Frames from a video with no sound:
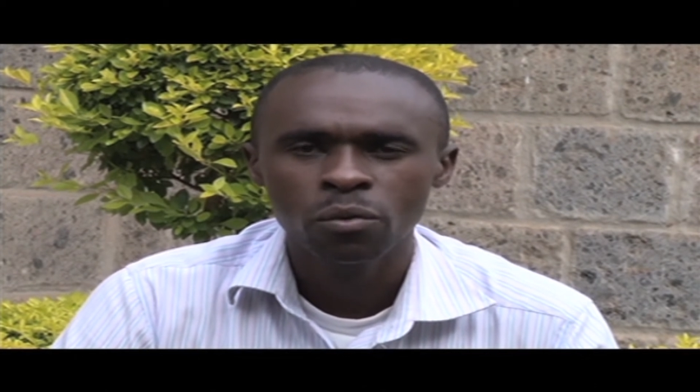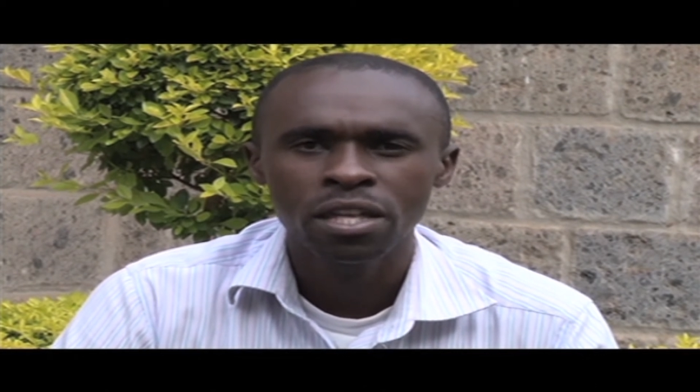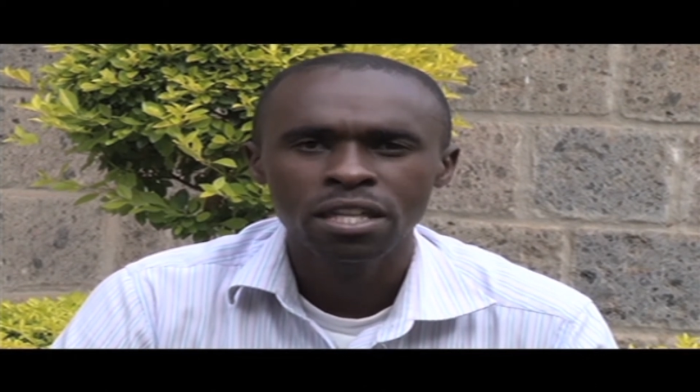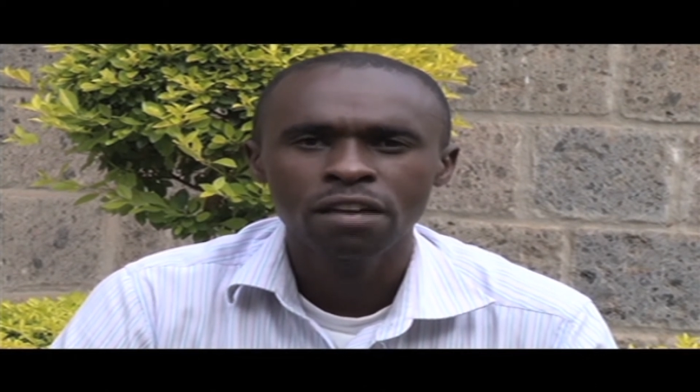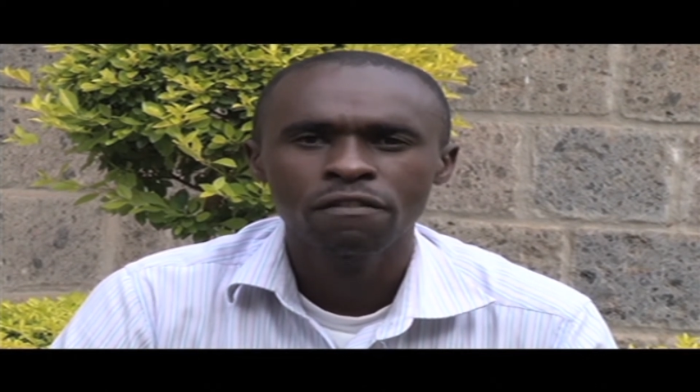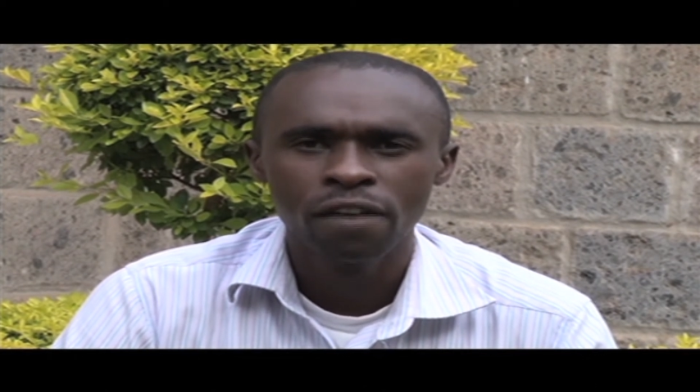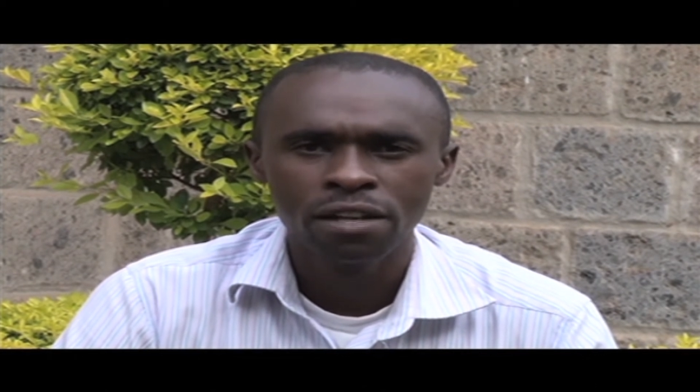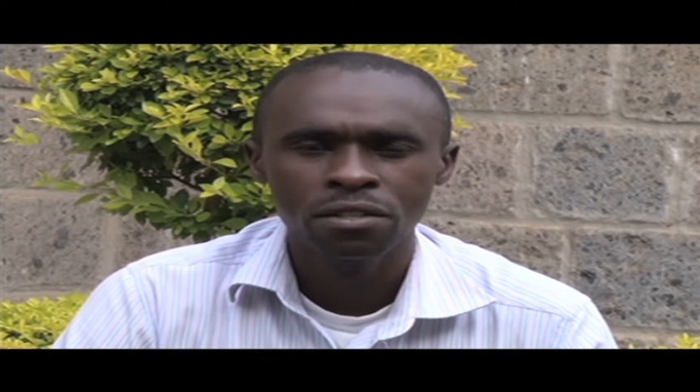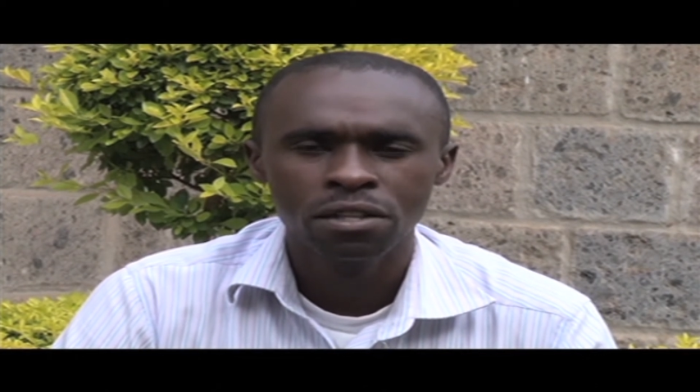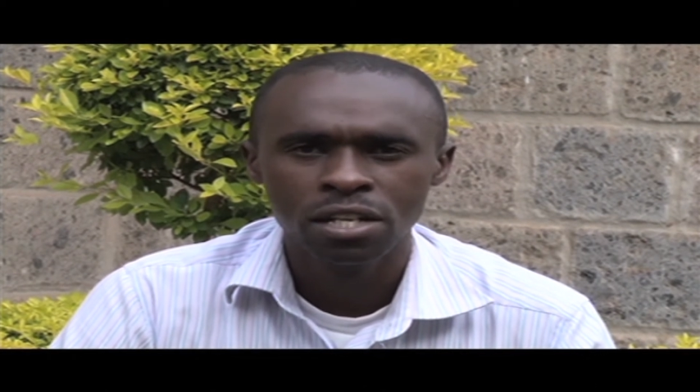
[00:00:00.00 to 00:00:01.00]
within the
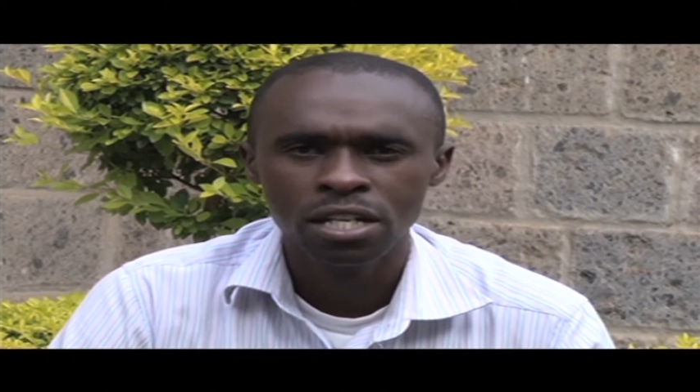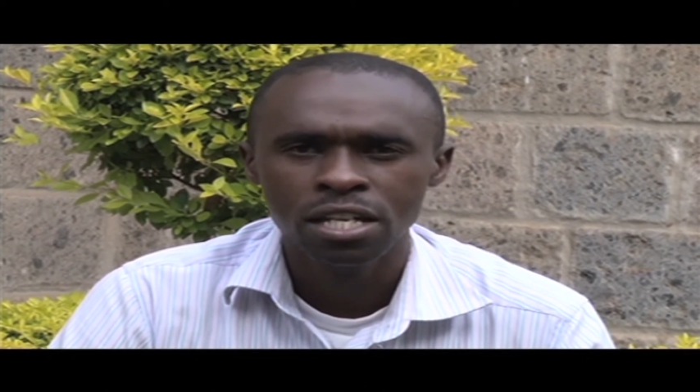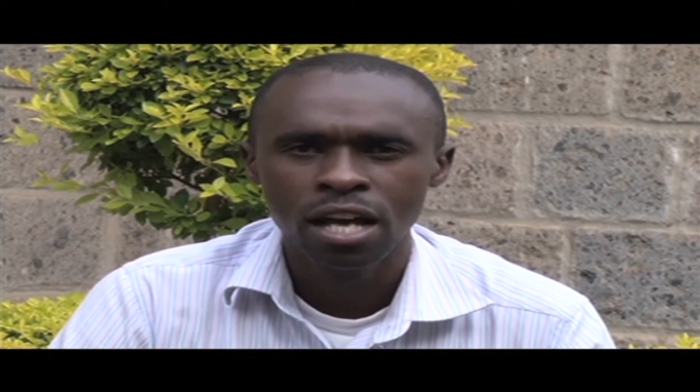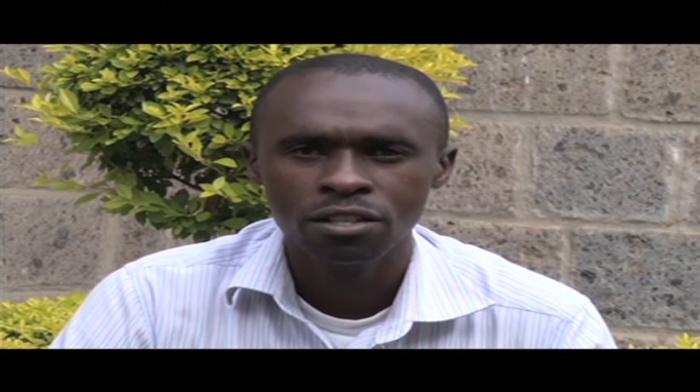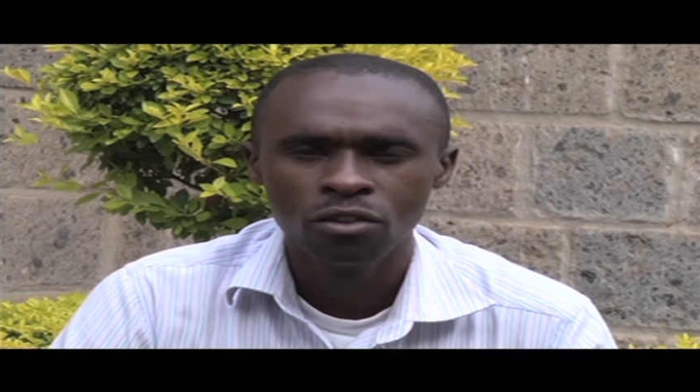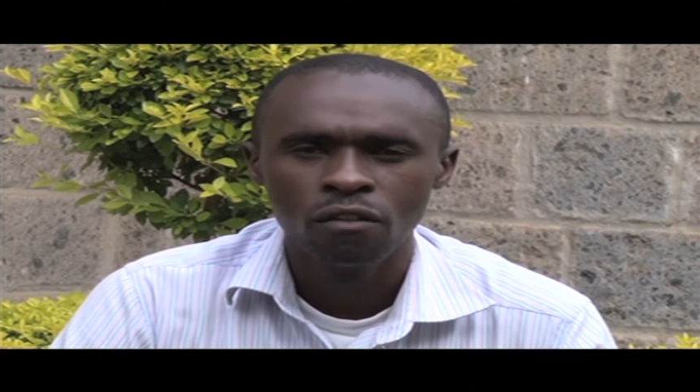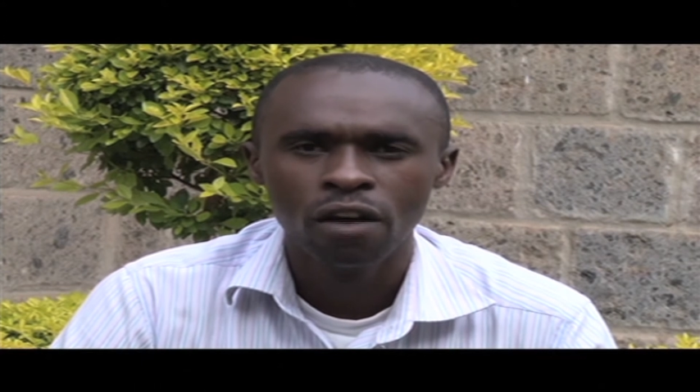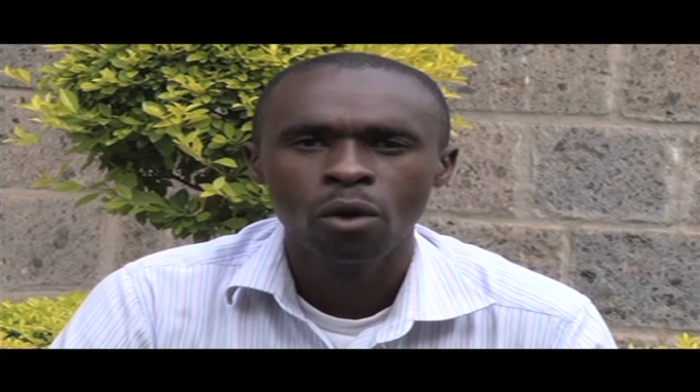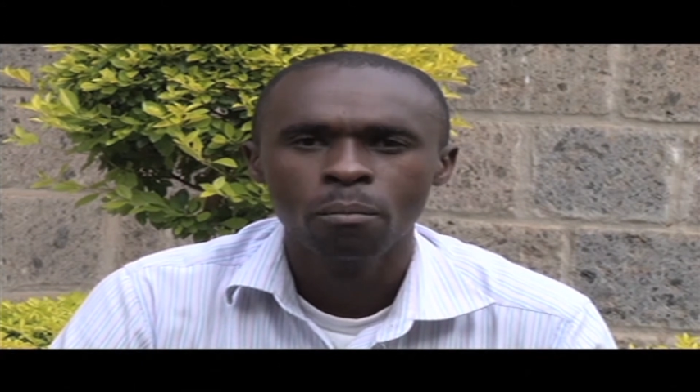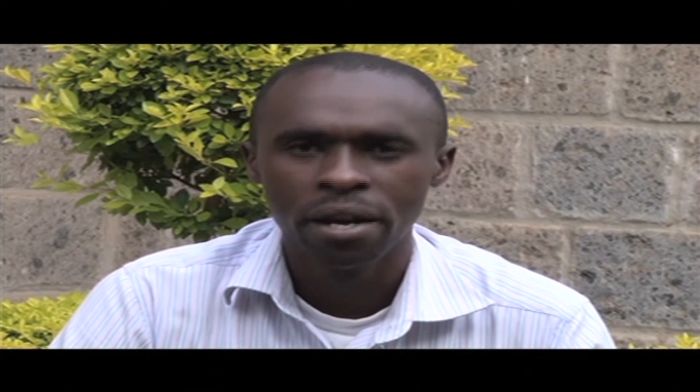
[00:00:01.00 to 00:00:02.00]
first three years of
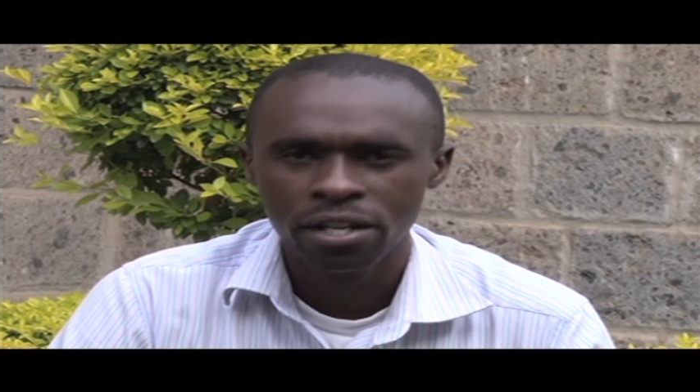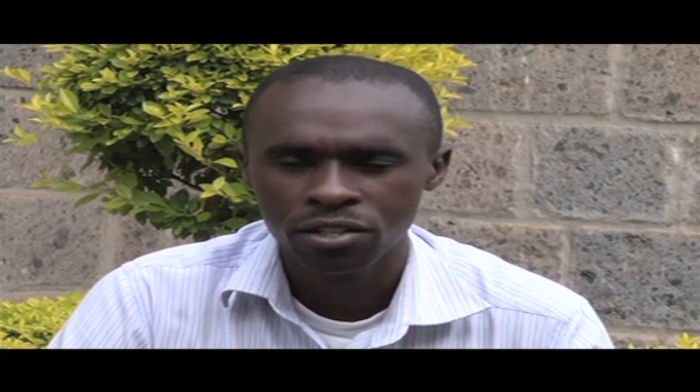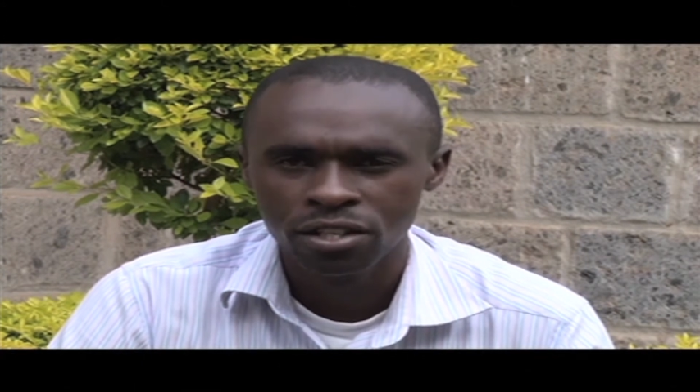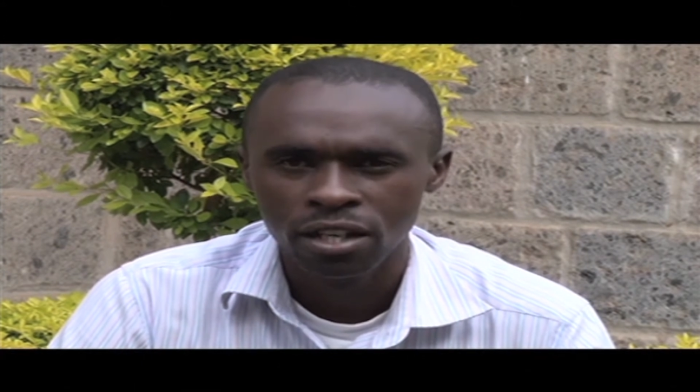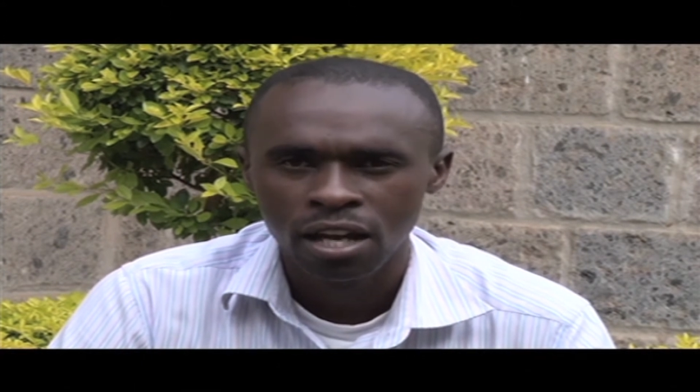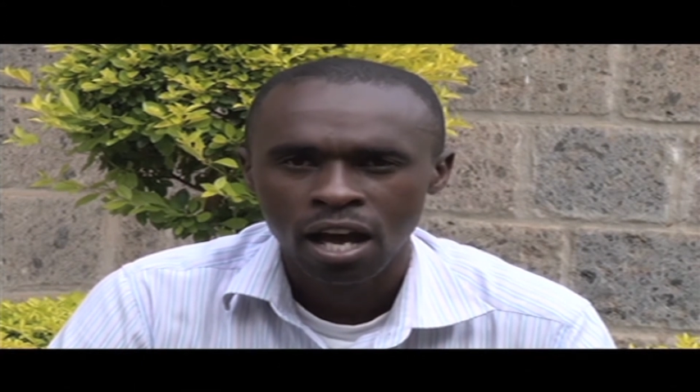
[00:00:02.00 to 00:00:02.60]
our operation.